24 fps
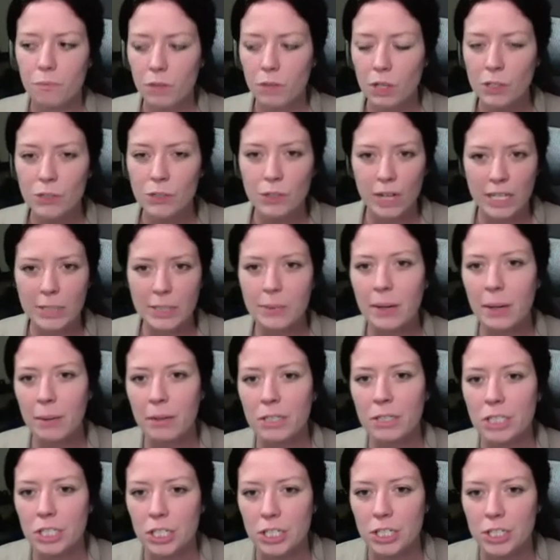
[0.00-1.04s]
So that's what I
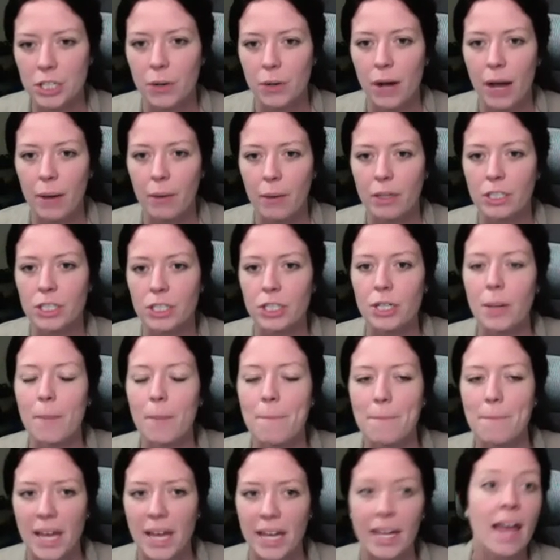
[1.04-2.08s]
want you to do. I want you to
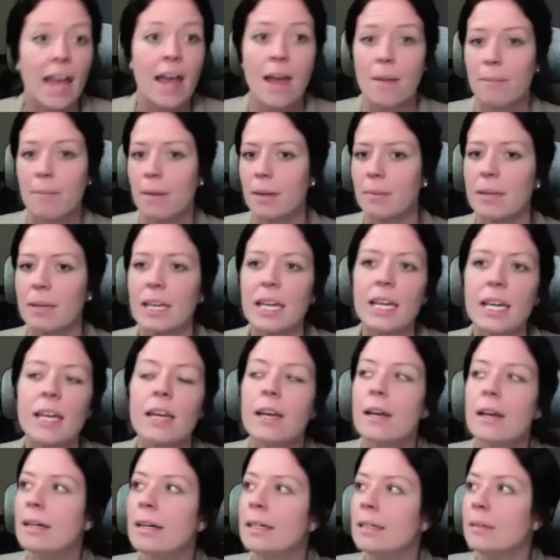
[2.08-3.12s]
pick, maybe
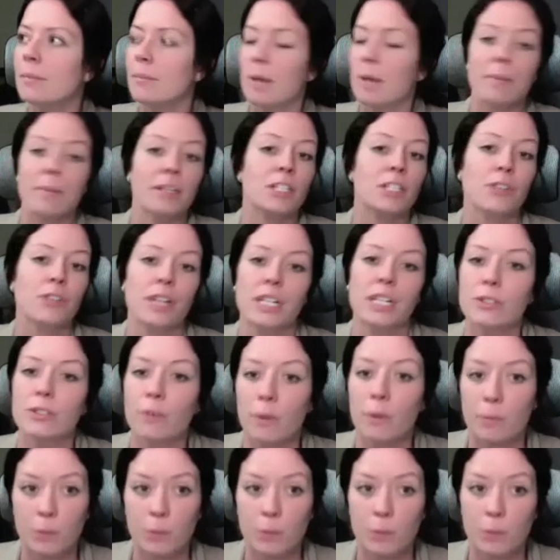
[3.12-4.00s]
Transform